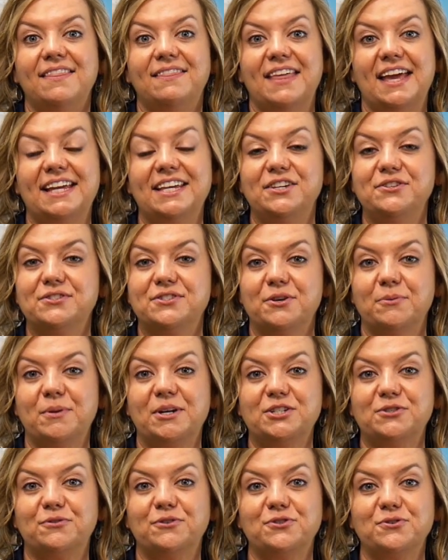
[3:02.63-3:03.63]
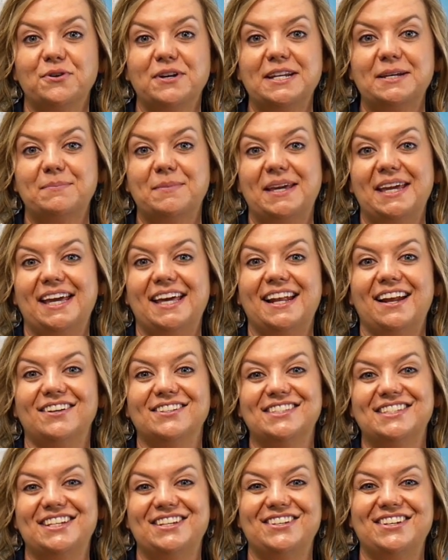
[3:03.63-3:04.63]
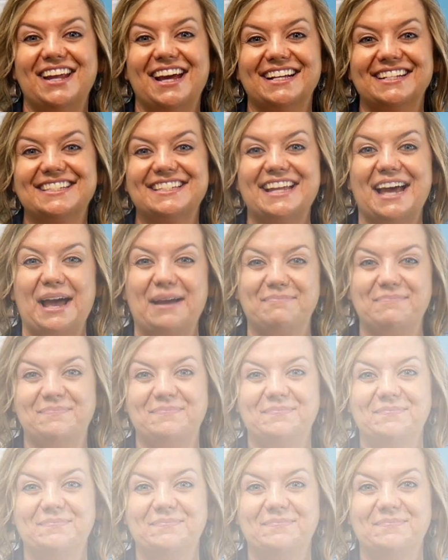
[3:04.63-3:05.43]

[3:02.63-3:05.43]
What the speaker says: Thank you so much for joining me, and I'll see you next time.